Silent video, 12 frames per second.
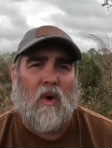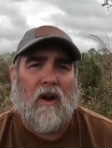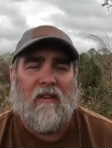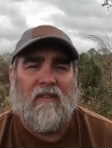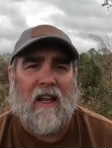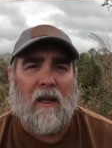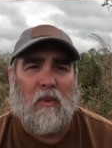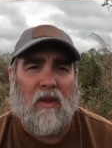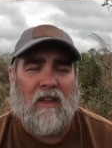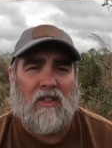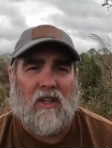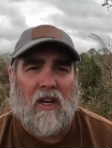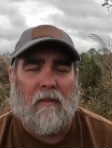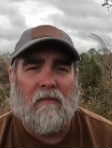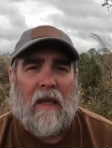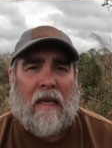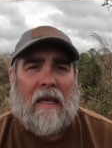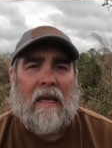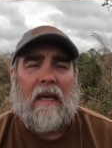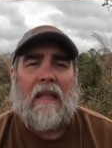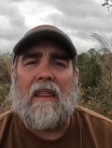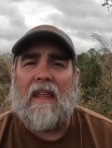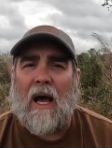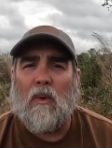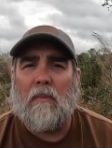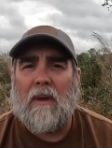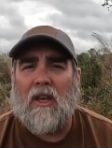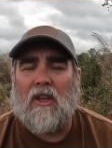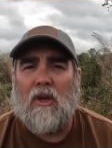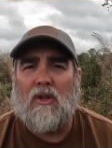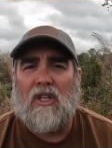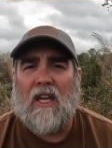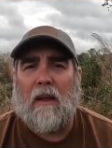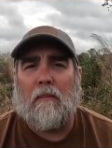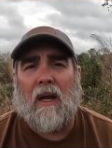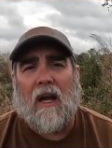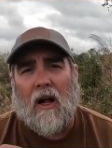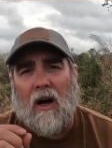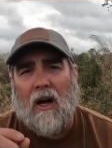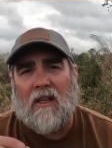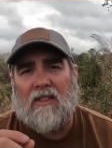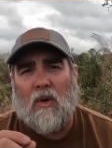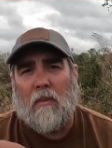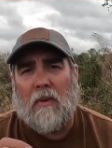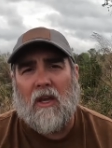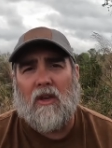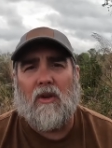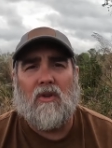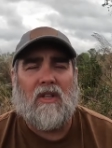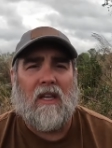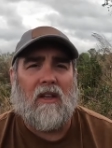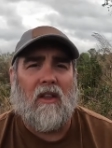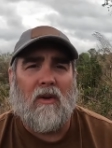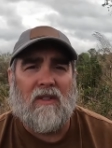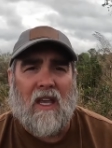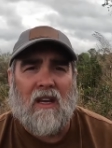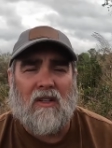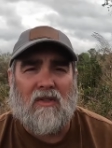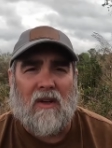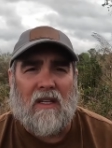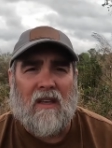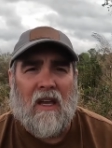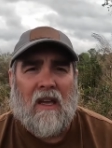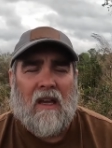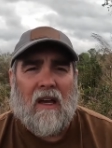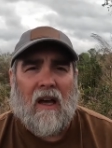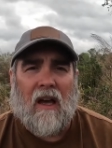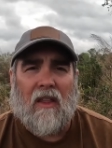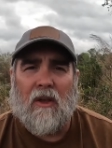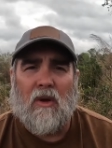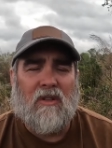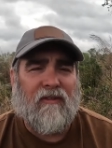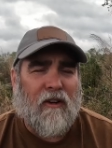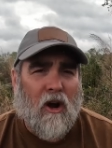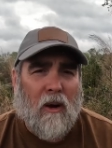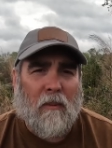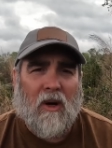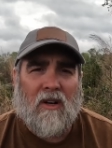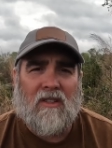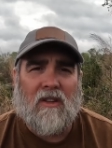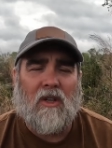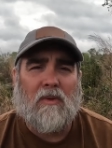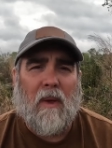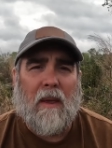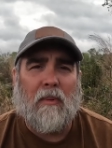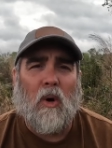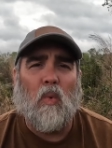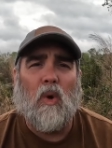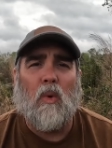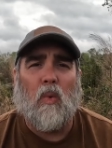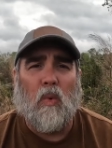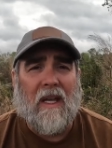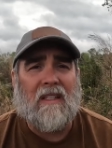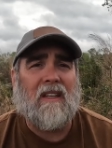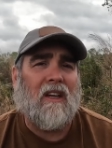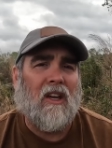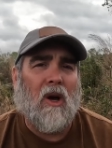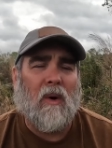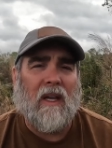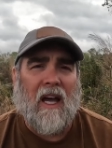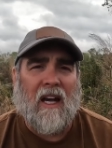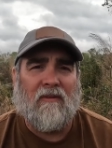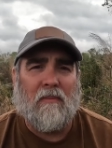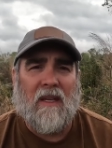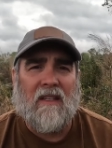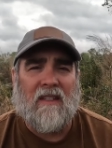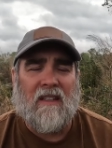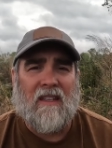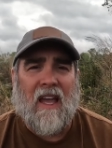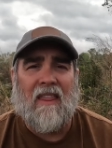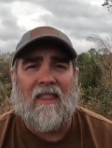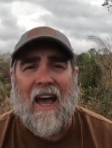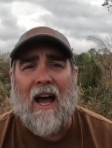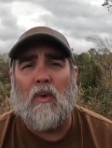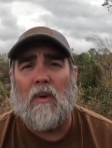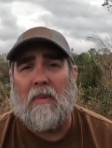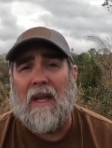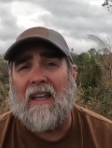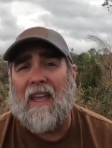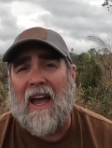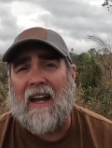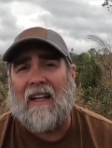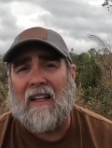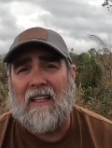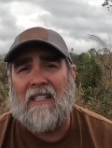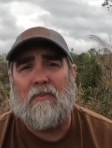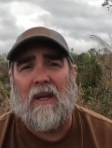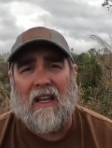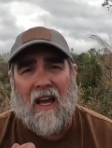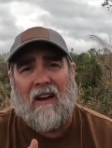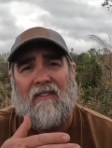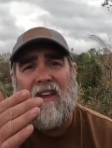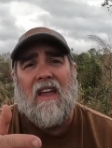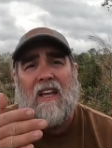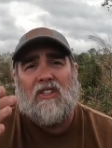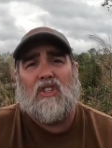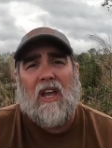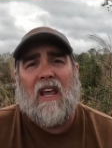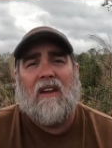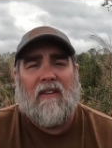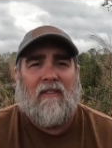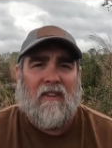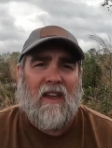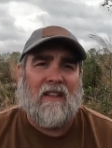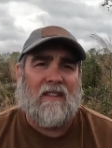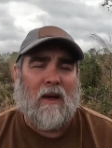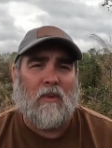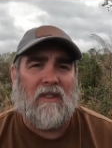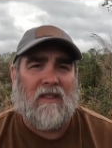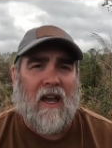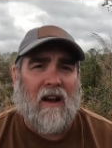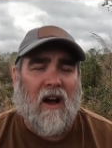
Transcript: weren't available this year. That would be a huge hit, but it also would be a huge hit to those industries. Uh, those farmers, those people would risk going out of business, and that would be a cataclysmic kind of chain of events that would set